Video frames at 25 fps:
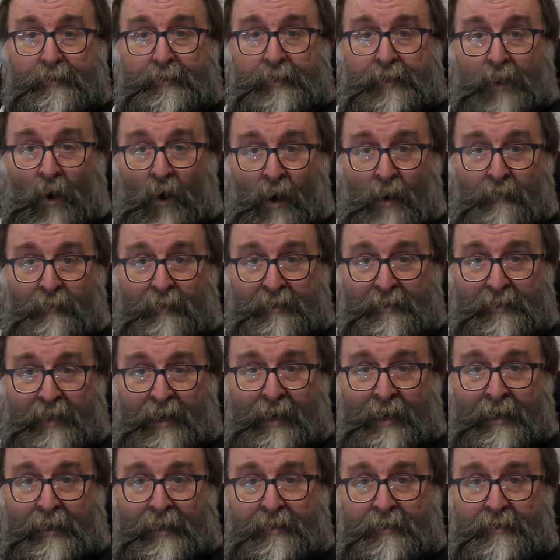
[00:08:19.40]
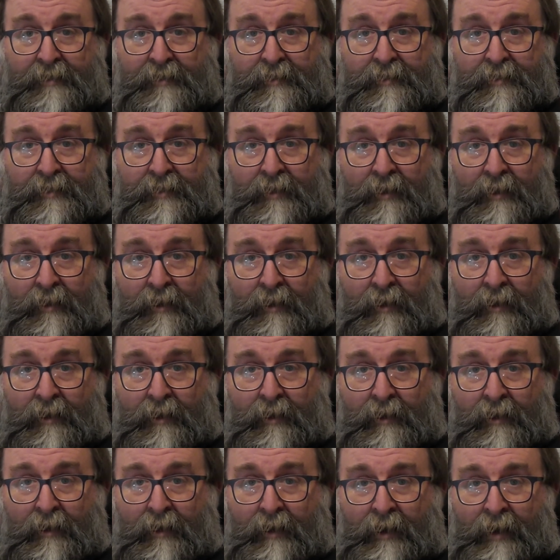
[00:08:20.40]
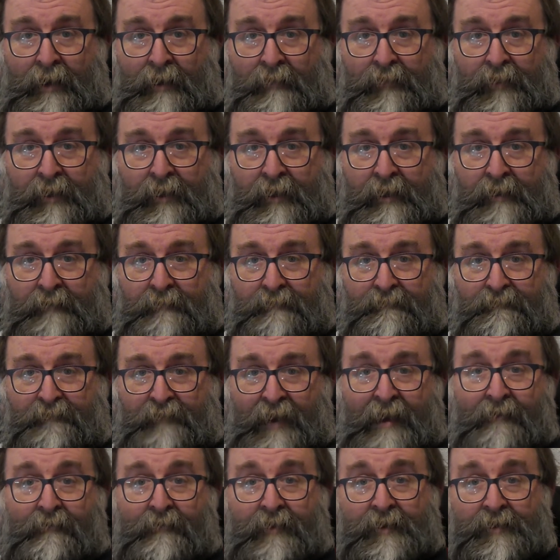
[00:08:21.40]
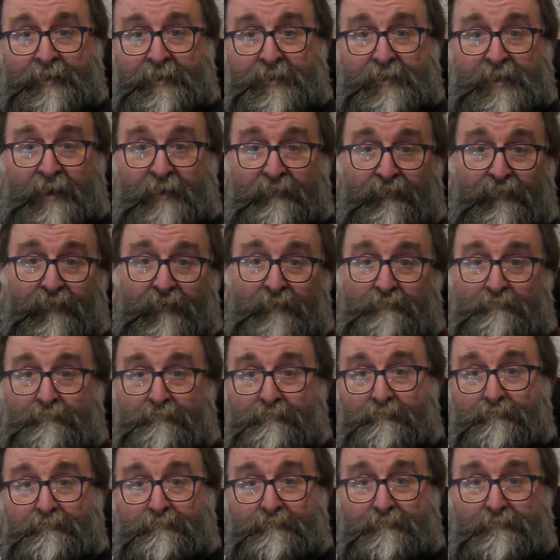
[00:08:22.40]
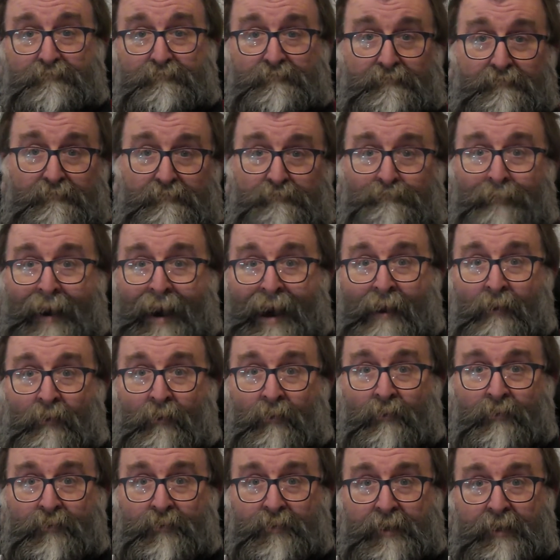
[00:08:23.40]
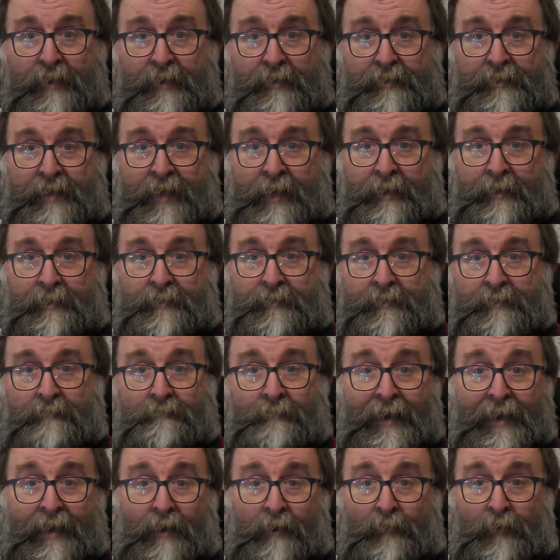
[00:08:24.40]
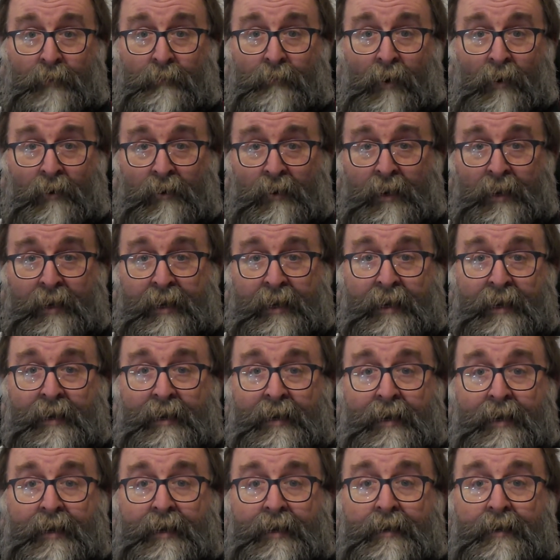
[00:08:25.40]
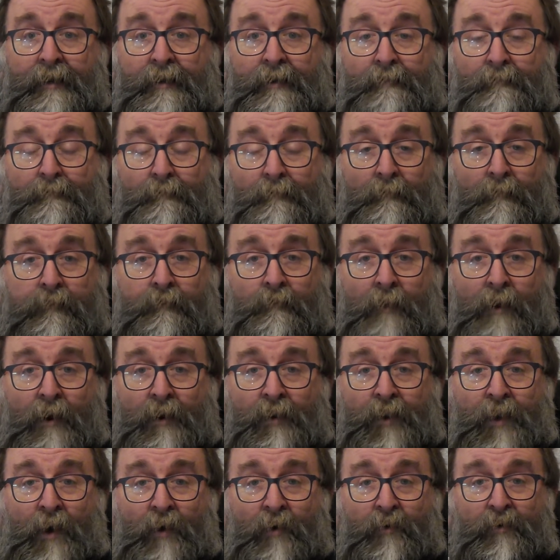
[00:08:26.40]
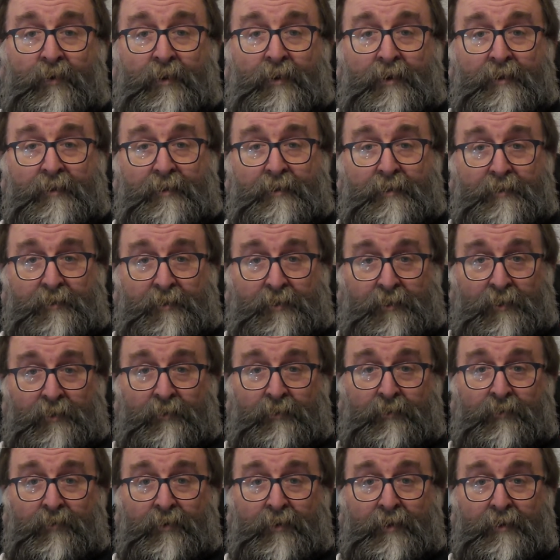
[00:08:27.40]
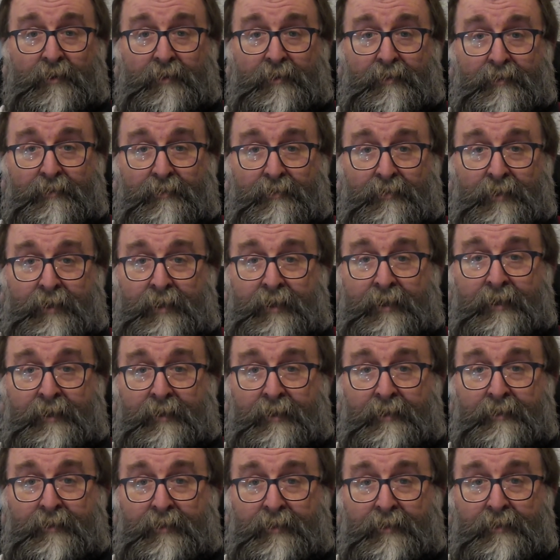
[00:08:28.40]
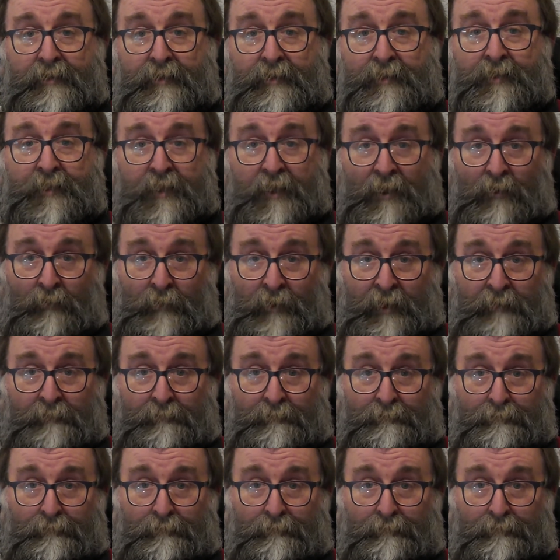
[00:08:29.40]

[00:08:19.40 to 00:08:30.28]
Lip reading: time it takes and the various different barrels that it takes to make up a bottling are known to the distillman.